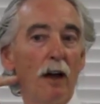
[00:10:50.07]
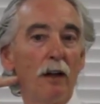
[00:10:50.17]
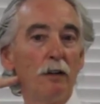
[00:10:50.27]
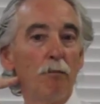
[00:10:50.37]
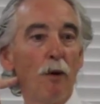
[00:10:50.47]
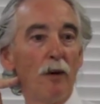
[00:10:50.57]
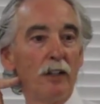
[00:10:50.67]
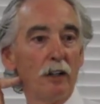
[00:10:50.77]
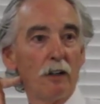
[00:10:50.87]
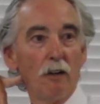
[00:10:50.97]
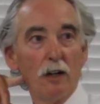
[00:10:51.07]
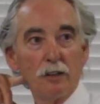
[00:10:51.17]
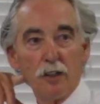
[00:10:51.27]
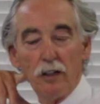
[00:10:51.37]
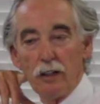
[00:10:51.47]
and you point
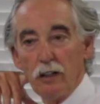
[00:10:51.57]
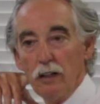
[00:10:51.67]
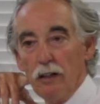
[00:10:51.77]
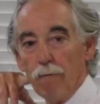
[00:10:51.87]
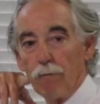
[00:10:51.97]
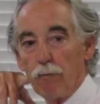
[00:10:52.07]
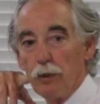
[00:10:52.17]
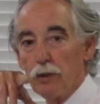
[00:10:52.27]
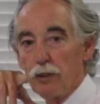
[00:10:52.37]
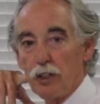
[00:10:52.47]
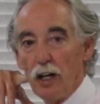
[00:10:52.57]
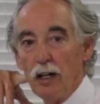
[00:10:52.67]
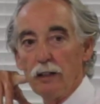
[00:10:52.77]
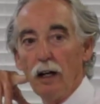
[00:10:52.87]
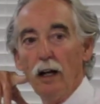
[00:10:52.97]
across like a pull
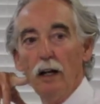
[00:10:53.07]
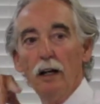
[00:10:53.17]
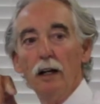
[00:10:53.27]
shot,